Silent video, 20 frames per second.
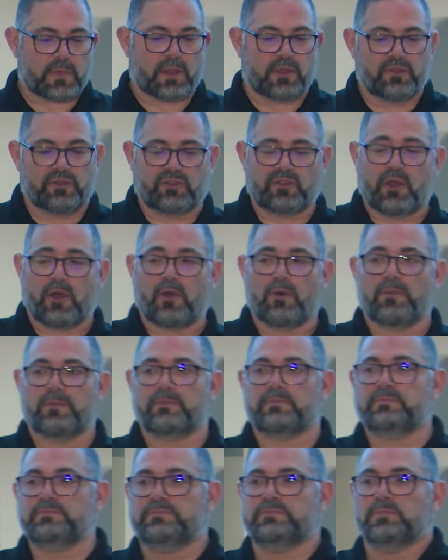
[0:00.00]

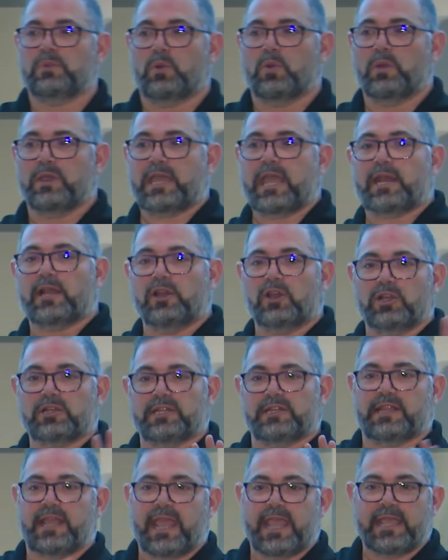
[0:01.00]
So we kind of
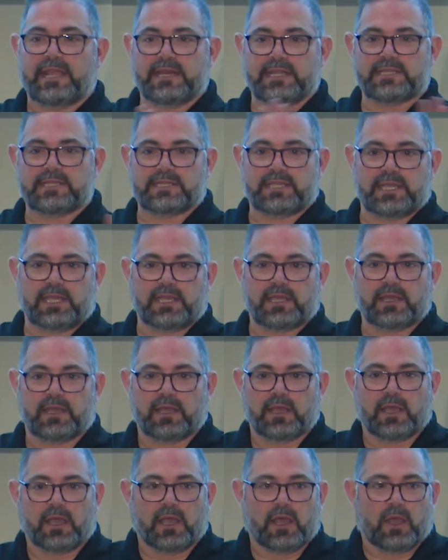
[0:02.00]
looked at the ADC.
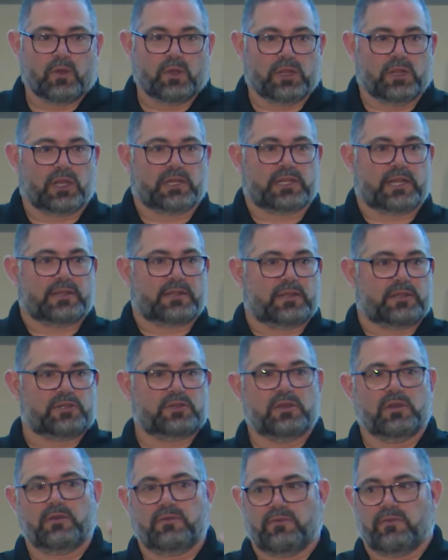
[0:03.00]
We looked at the
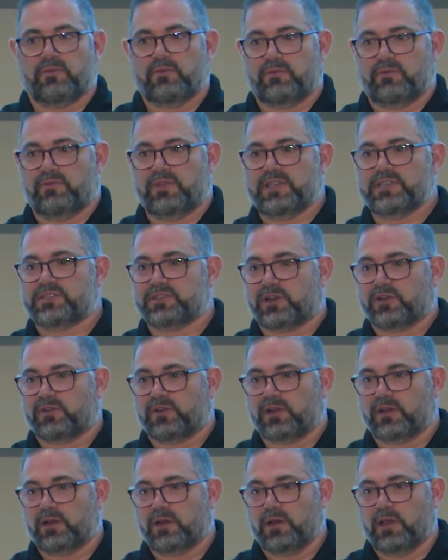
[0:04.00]

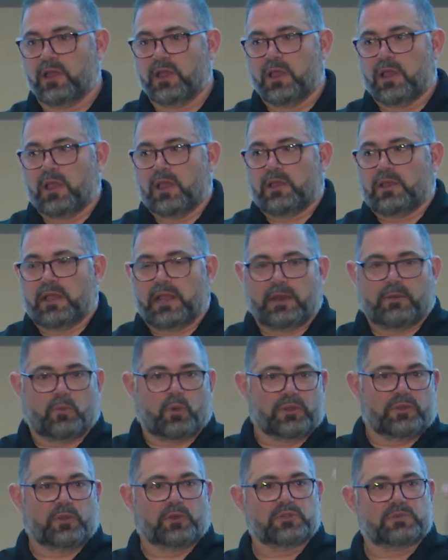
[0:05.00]
vServer and
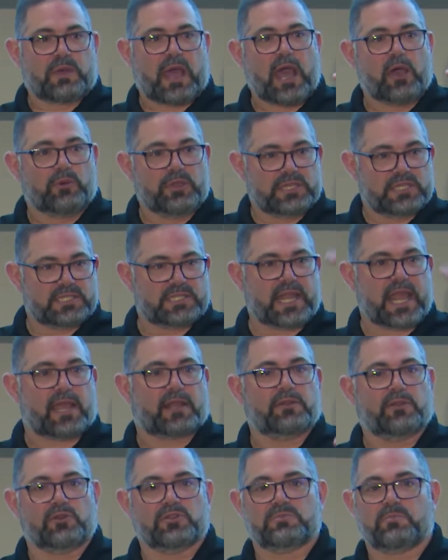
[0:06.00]
how we
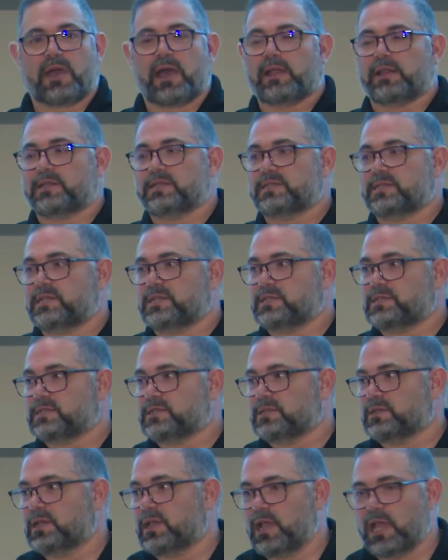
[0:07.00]
stacked those
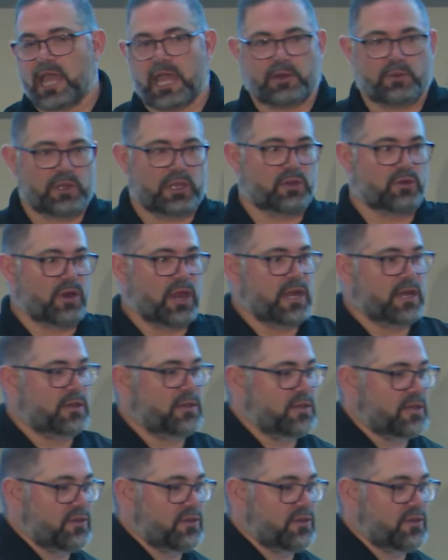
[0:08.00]
policies, and we created the